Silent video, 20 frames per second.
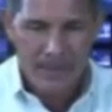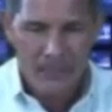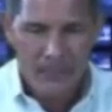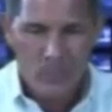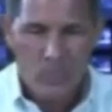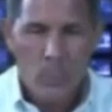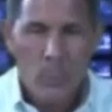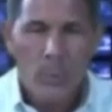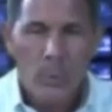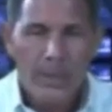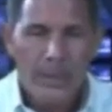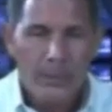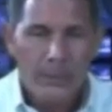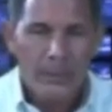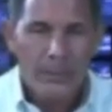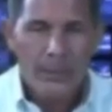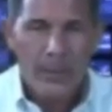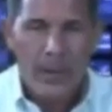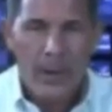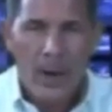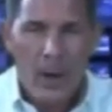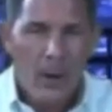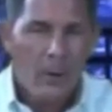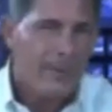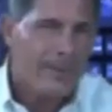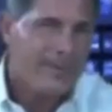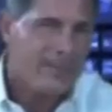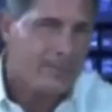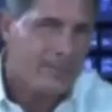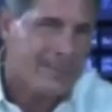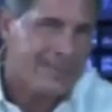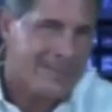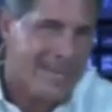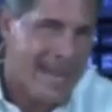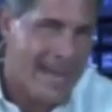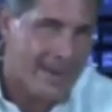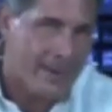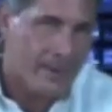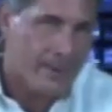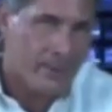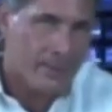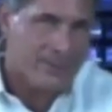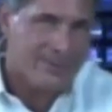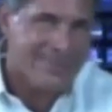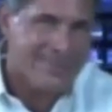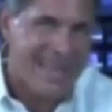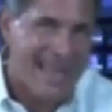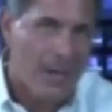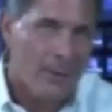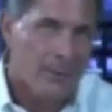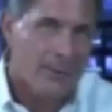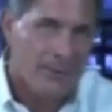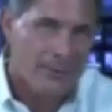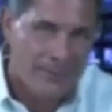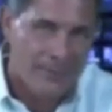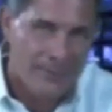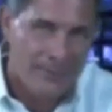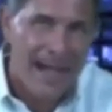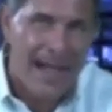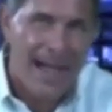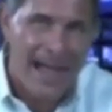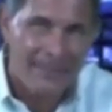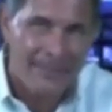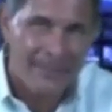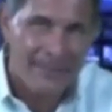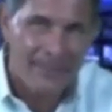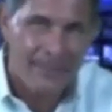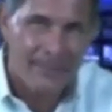whittled all these botanicals down to five.